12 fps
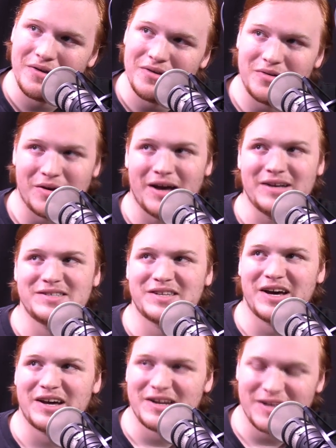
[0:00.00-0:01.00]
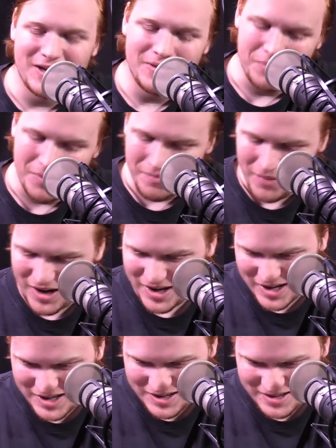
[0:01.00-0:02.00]
you guys got to keep in
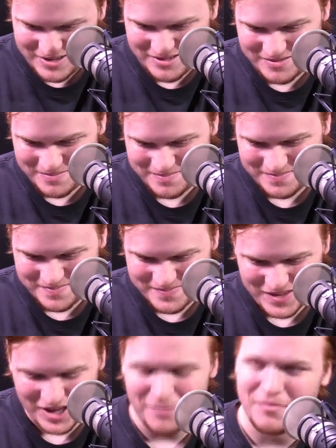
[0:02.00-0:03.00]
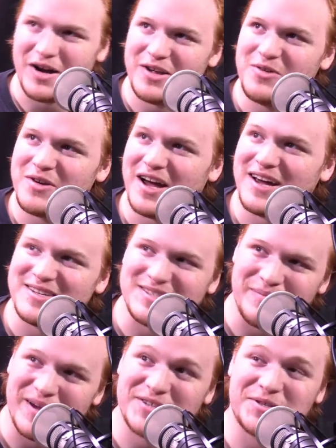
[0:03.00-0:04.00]
mind, and by you guys,
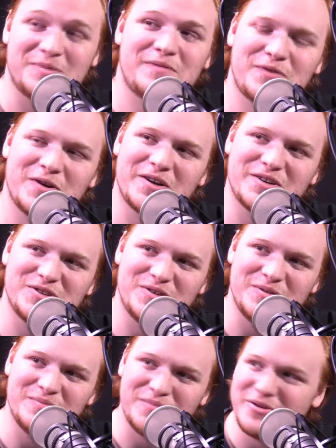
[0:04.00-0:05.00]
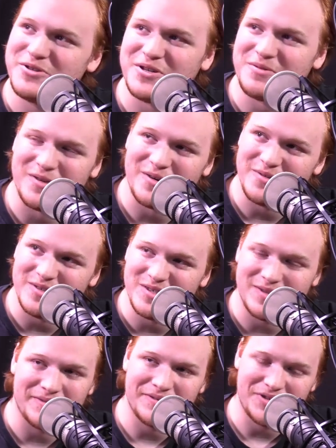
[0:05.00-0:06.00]
I'm actually referring to
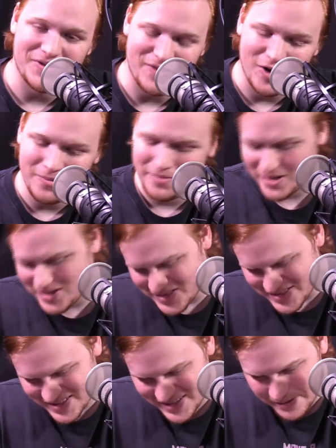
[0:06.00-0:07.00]
Bushiroad's developers,